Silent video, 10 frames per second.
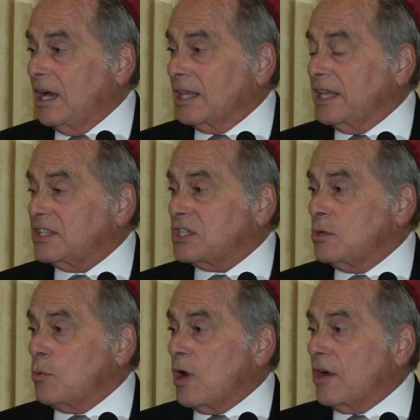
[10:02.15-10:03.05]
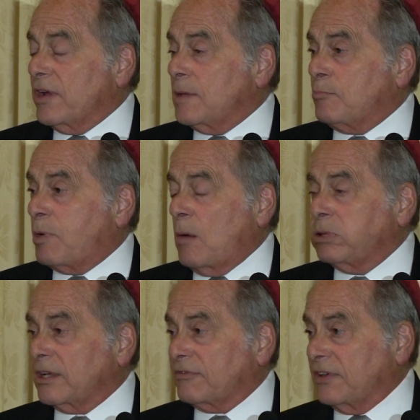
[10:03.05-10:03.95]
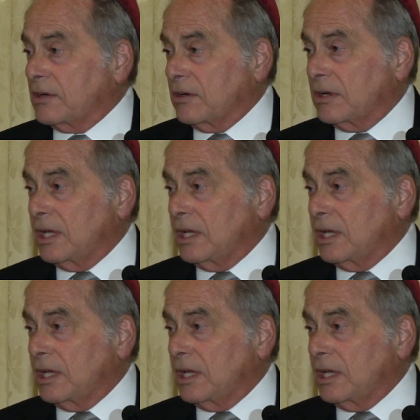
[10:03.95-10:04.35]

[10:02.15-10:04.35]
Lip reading: Unless you are a public figure,